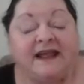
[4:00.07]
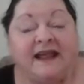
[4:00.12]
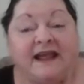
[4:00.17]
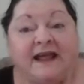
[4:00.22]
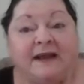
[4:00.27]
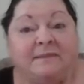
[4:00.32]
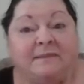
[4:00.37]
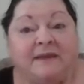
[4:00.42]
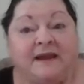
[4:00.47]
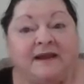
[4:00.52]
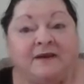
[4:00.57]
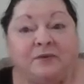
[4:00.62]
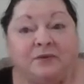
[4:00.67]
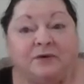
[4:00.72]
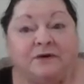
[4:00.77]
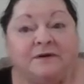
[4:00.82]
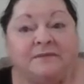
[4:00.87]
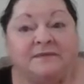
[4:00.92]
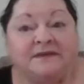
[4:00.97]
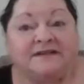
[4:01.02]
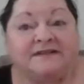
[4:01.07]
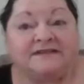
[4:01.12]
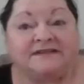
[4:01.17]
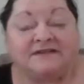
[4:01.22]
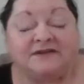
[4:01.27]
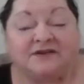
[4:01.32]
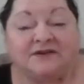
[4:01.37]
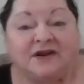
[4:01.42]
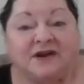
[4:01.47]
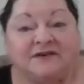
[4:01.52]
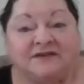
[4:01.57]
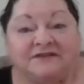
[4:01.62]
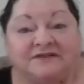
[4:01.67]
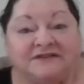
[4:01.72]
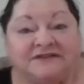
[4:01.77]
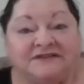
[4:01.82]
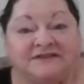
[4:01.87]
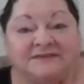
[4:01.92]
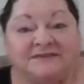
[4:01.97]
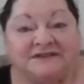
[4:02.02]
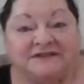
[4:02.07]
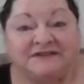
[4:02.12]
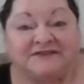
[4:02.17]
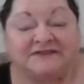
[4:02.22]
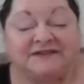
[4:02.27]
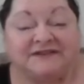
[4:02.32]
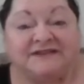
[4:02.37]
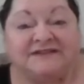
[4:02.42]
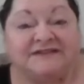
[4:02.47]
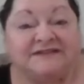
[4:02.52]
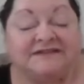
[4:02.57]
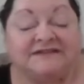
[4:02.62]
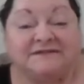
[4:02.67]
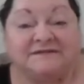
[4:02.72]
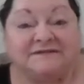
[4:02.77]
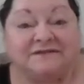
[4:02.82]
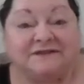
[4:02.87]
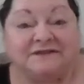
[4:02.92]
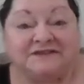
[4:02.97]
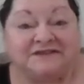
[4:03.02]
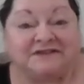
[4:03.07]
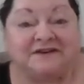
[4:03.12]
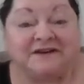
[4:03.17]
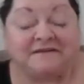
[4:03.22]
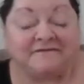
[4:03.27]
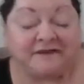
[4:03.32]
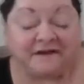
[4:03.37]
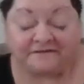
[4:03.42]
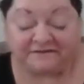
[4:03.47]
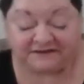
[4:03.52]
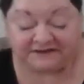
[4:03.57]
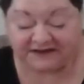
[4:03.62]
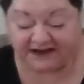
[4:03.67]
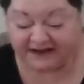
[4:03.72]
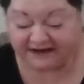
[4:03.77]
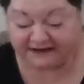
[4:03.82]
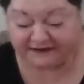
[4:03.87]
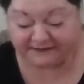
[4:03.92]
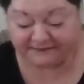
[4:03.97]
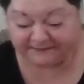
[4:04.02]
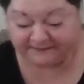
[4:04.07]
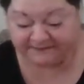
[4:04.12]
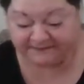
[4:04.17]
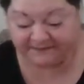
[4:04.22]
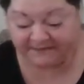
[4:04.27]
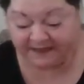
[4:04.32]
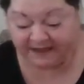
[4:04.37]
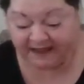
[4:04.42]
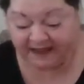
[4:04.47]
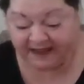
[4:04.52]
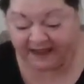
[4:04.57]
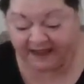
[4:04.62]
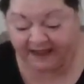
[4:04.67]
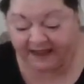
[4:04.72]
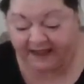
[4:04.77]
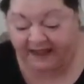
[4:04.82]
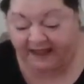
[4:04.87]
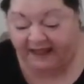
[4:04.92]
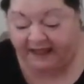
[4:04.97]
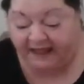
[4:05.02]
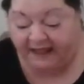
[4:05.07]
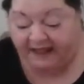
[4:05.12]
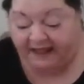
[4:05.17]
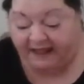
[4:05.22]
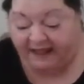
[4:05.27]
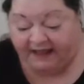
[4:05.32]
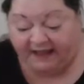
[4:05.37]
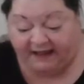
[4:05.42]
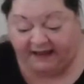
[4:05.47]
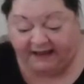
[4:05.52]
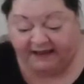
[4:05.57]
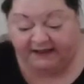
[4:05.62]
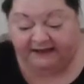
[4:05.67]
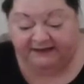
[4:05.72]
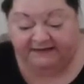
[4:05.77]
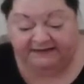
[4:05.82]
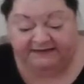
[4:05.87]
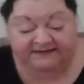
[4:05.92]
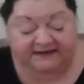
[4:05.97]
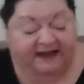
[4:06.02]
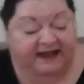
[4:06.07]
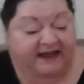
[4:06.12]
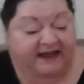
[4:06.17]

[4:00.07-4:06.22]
handmade ornaments look on a Christmas tree. This is the first year I've ever done it. And